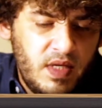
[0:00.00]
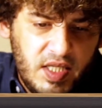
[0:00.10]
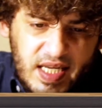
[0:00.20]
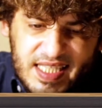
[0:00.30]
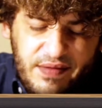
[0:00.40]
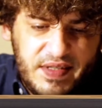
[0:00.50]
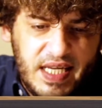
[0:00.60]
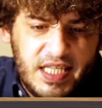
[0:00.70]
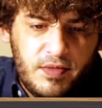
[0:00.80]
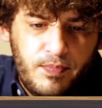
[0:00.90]
e takes
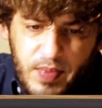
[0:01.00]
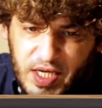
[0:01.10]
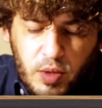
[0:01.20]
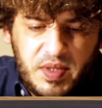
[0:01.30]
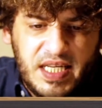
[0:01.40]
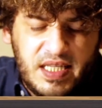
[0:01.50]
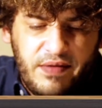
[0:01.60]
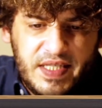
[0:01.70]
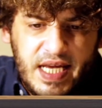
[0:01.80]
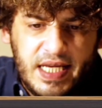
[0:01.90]
f6, bishop takes
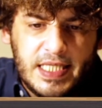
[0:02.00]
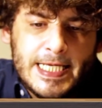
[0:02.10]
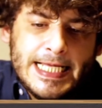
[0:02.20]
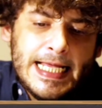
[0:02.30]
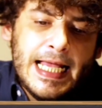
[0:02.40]
f6,